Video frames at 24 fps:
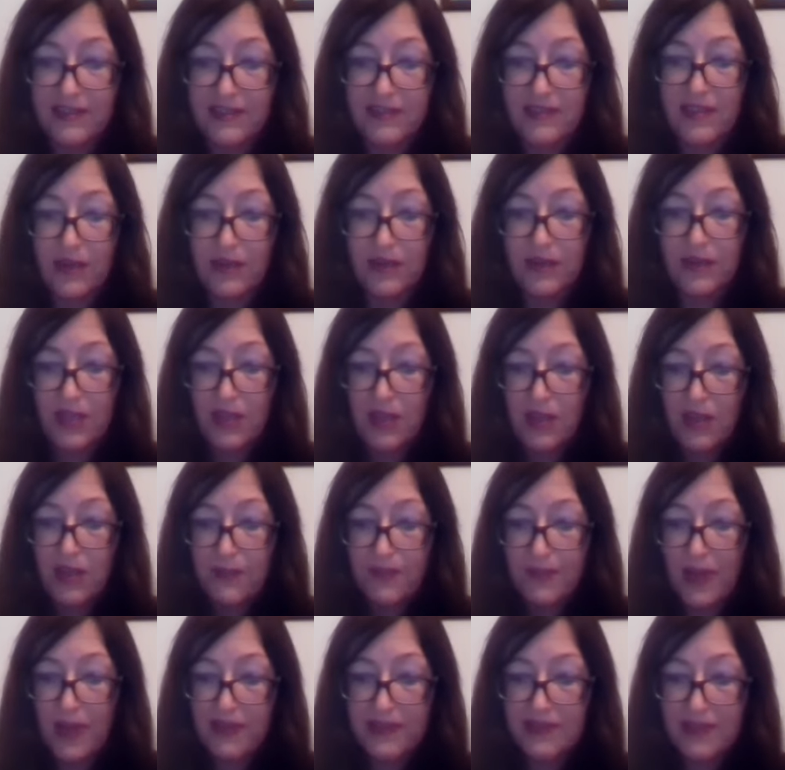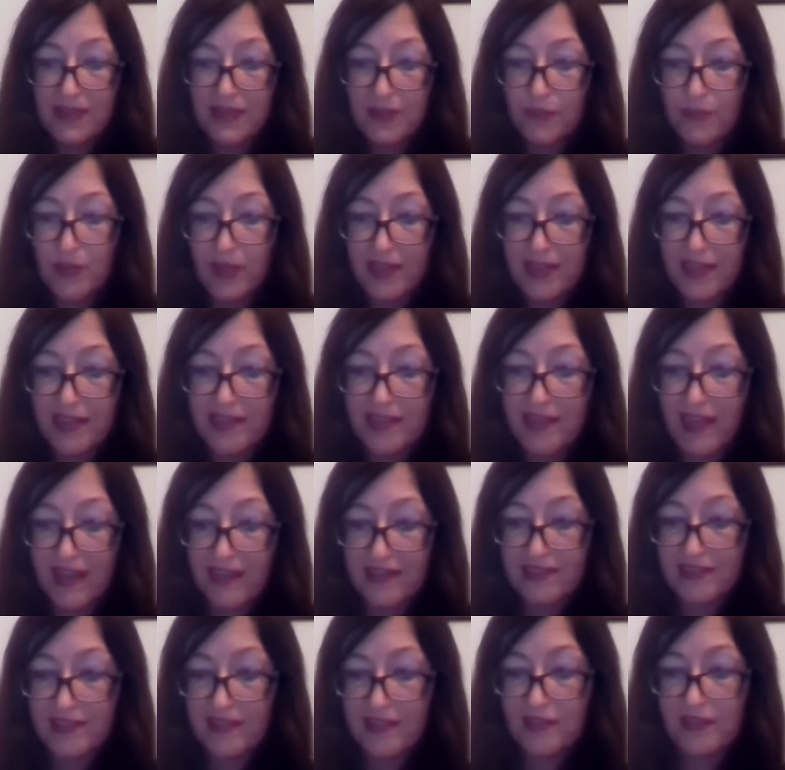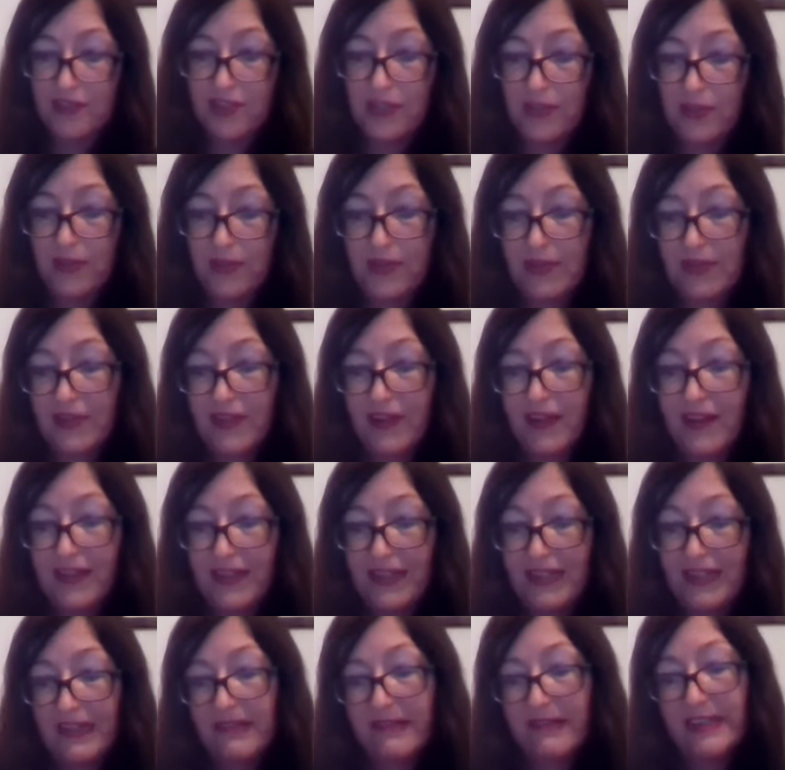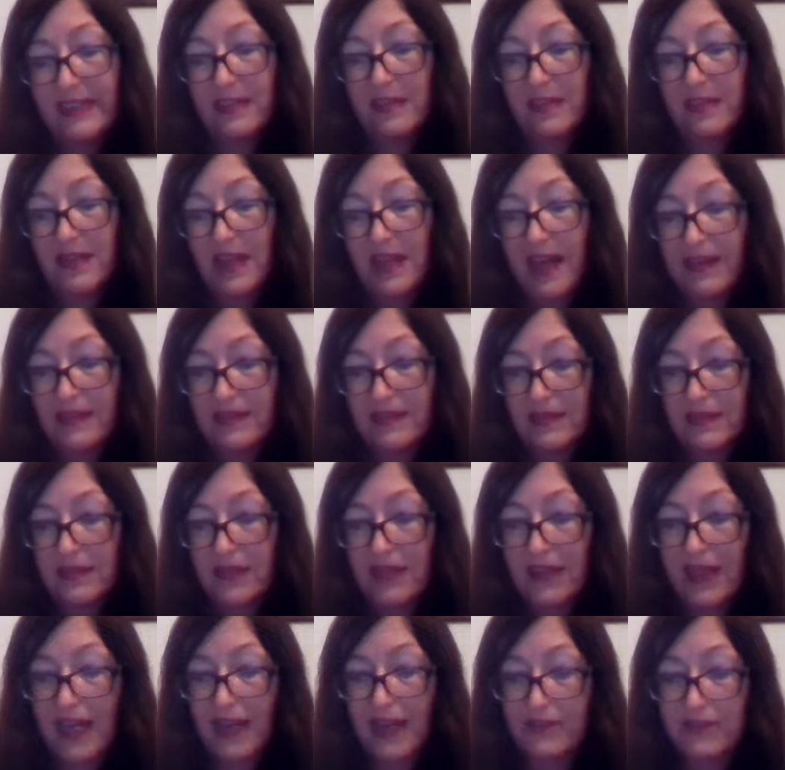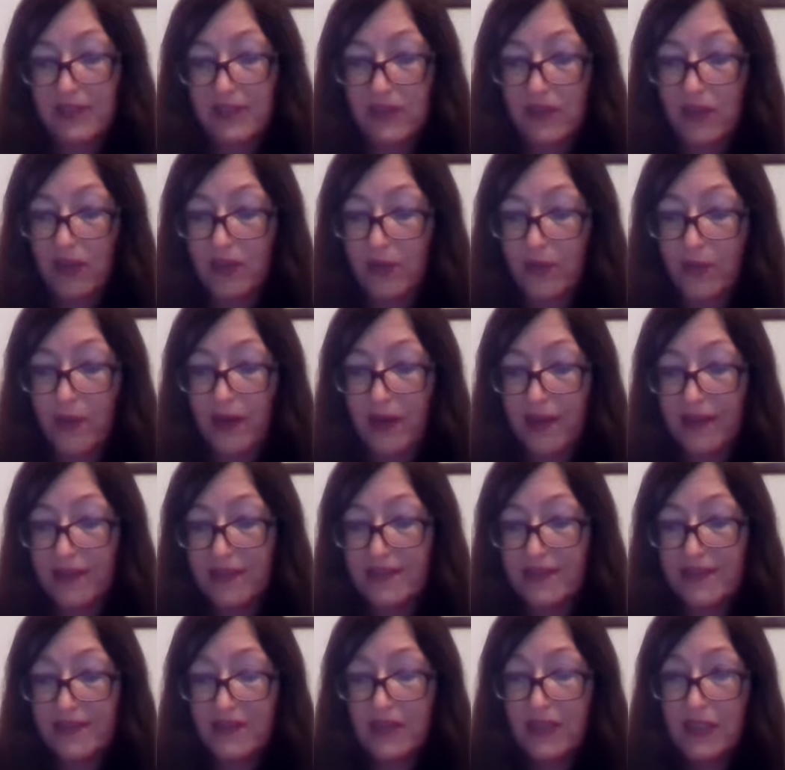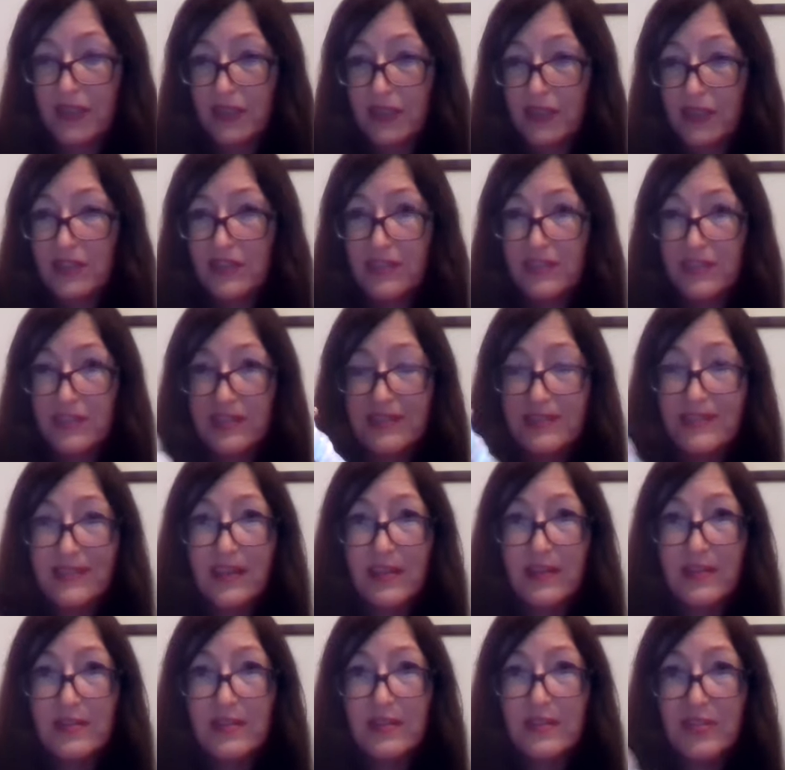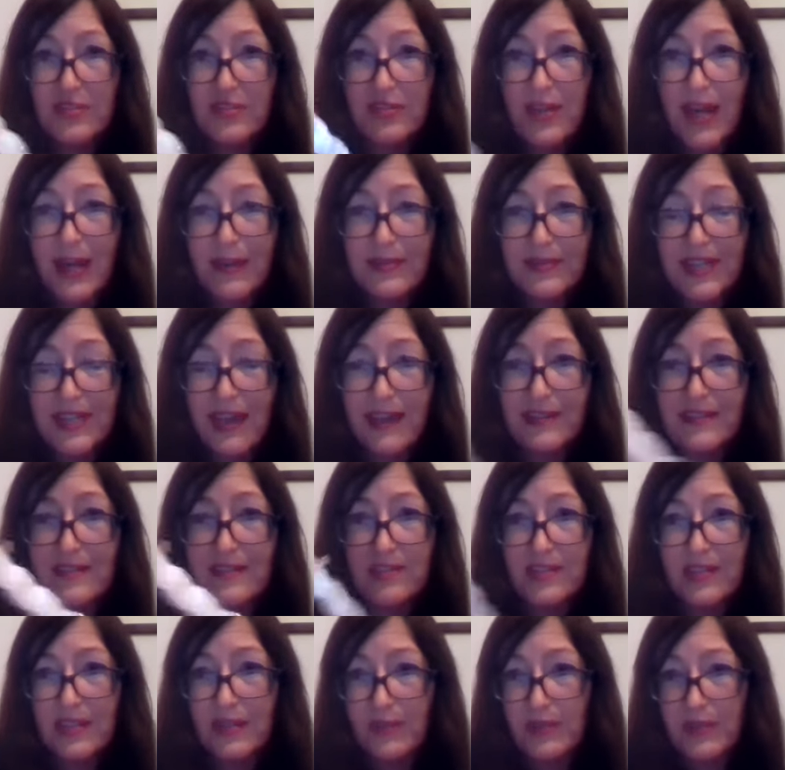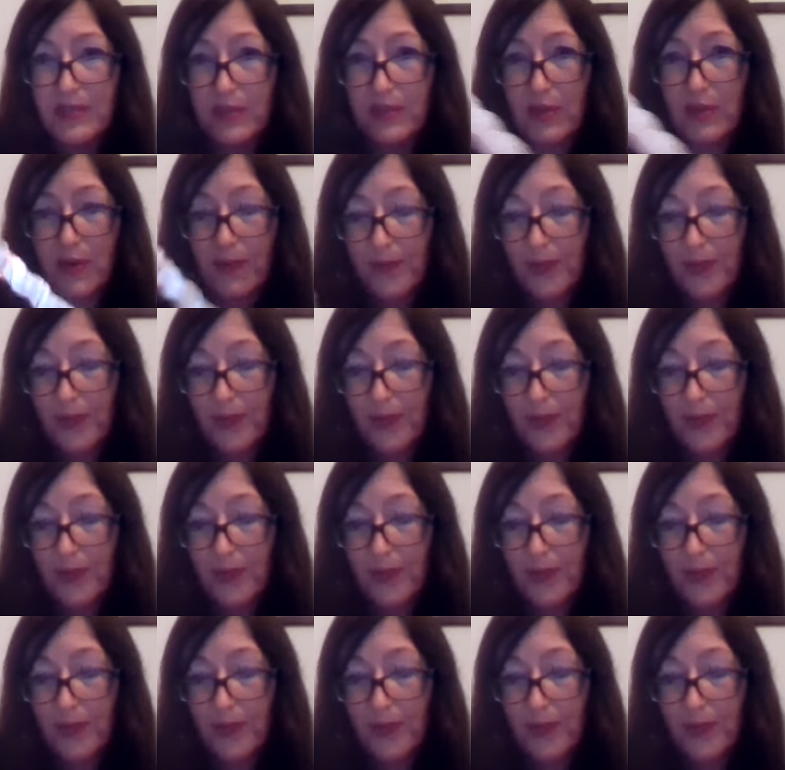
So basically we're connecting to and clearing and counterclockwise just trapped energy within our